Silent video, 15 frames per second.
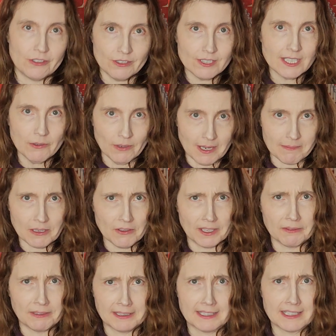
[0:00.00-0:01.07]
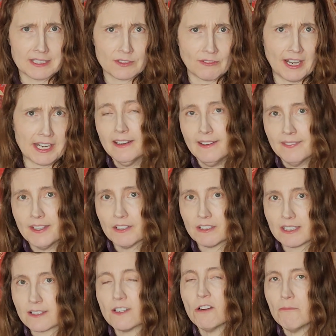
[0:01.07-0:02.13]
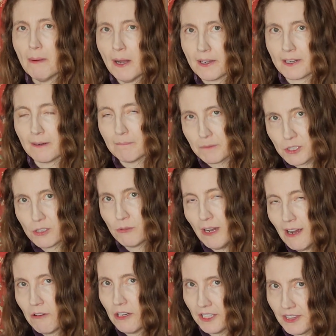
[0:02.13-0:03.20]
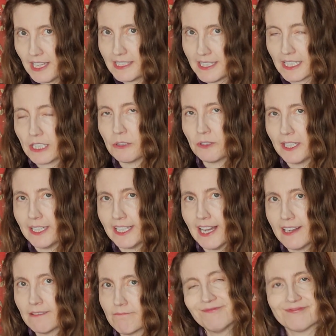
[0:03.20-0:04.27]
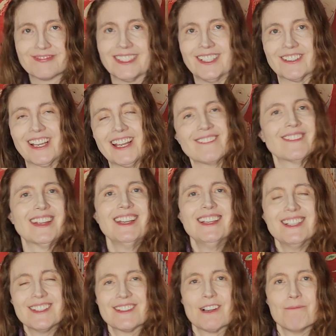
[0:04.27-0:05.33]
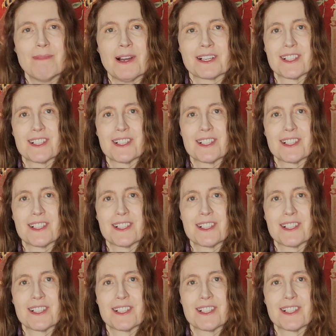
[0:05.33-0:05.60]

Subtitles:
see where I'm going with this, right? There is no bottom to how authentic you can get. Okay, soapbox